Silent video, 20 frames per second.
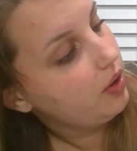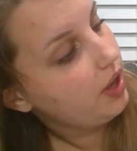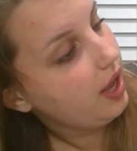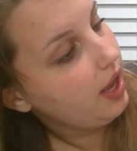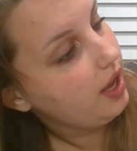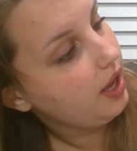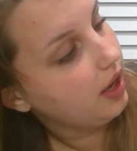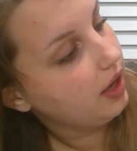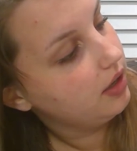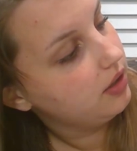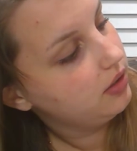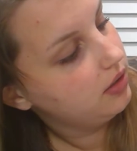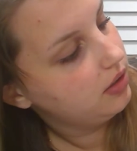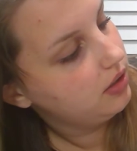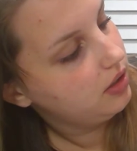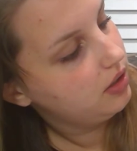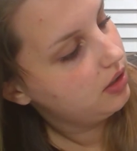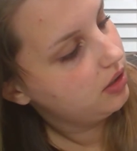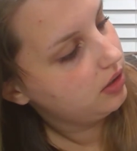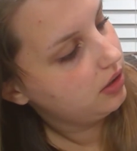Okay,
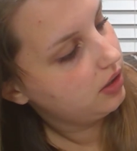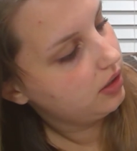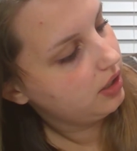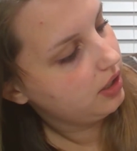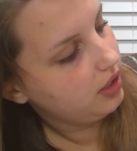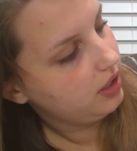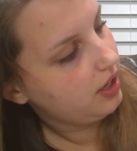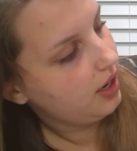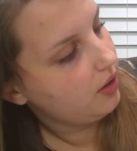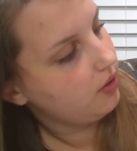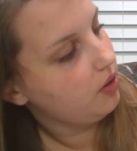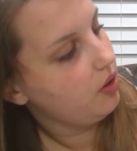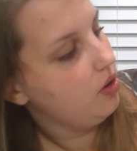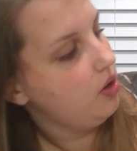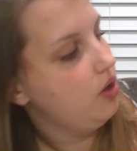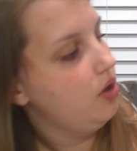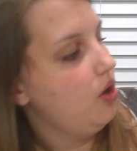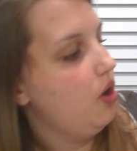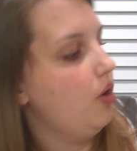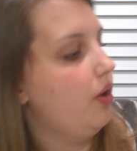looking down.
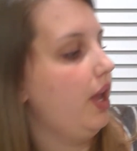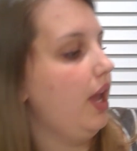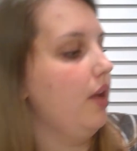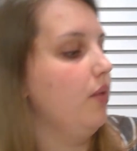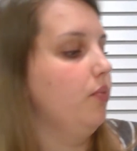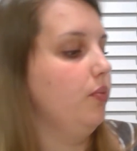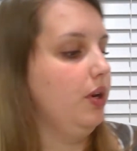Okay,